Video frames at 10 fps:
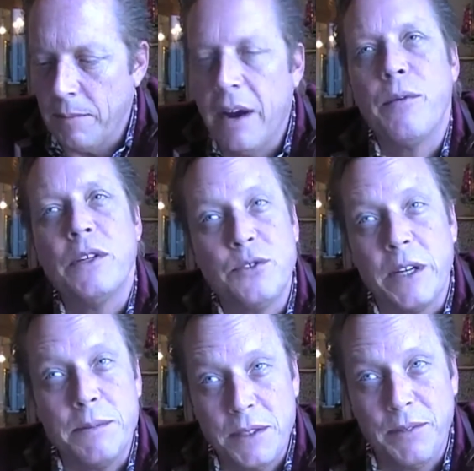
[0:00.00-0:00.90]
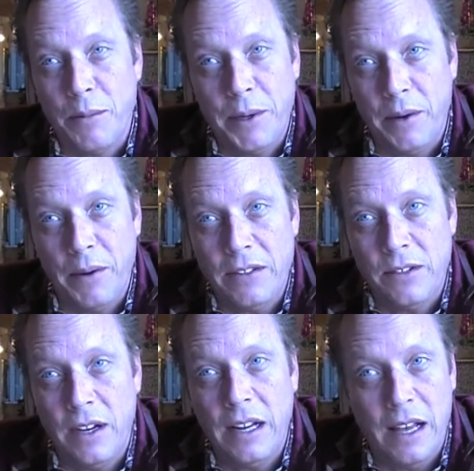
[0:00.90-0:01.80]
everyone dreams of opening a
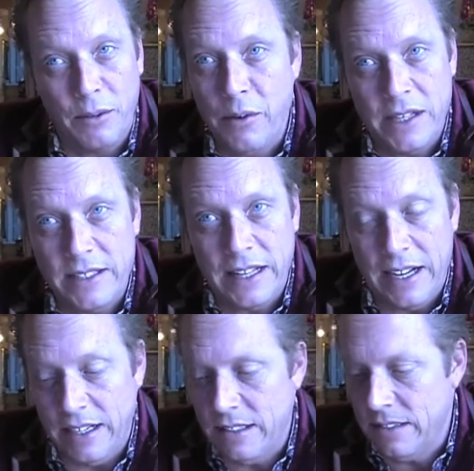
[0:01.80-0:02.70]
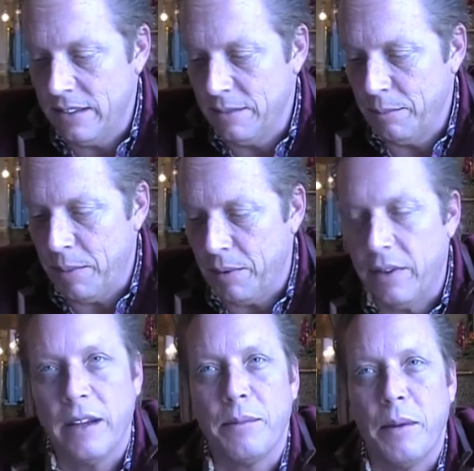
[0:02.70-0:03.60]
restaurant, how crazy that is. People
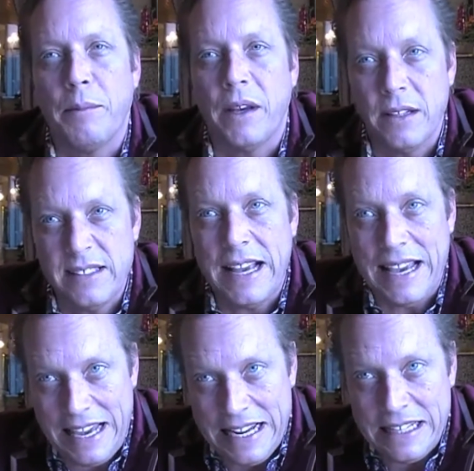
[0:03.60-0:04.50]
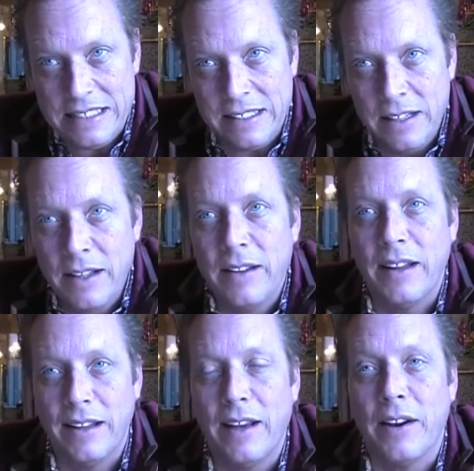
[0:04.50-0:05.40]
think, but because they eat,
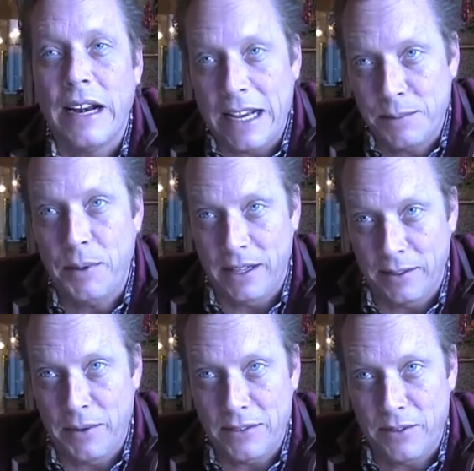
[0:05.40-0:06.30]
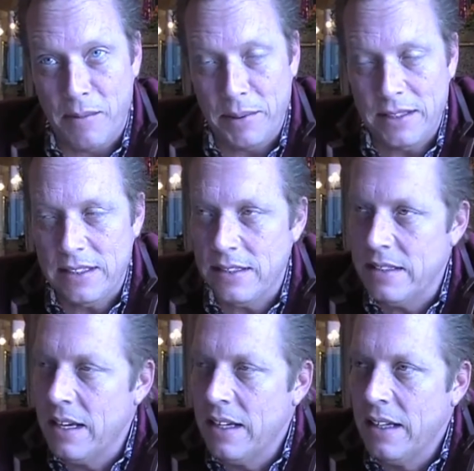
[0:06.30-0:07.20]
then they are an expert at the restaurant business.
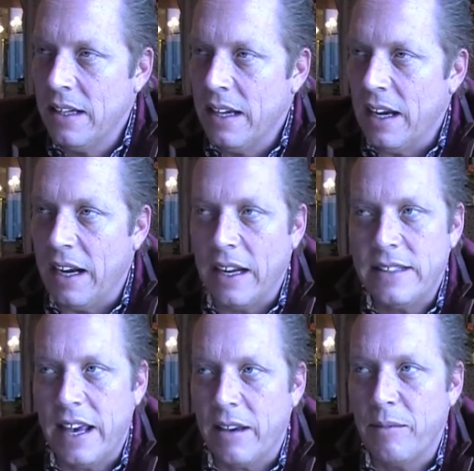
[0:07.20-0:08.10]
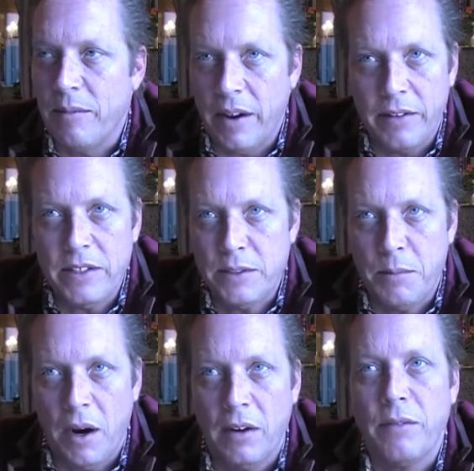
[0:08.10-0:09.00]
And I take very
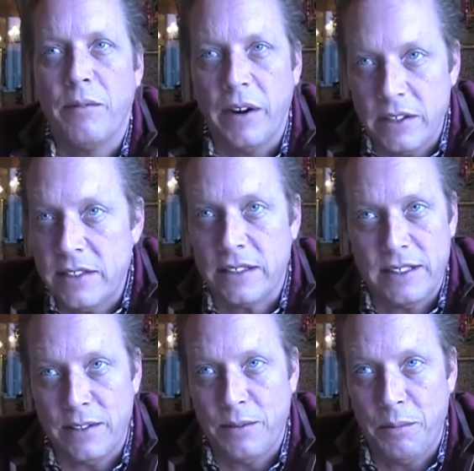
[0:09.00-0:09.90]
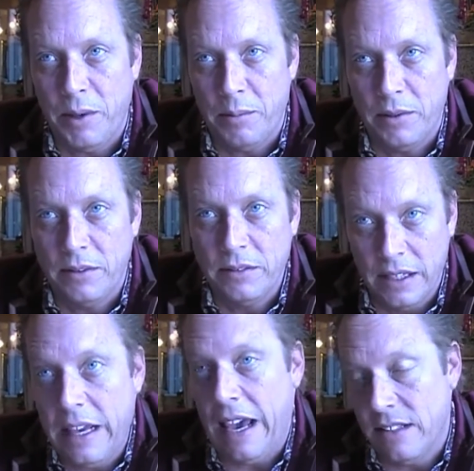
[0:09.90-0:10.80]
smart, very successful people,
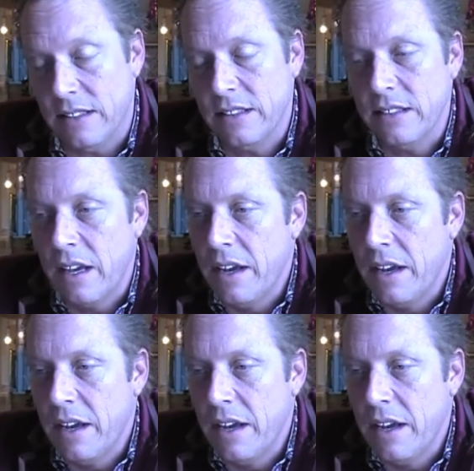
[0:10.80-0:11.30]
in cases,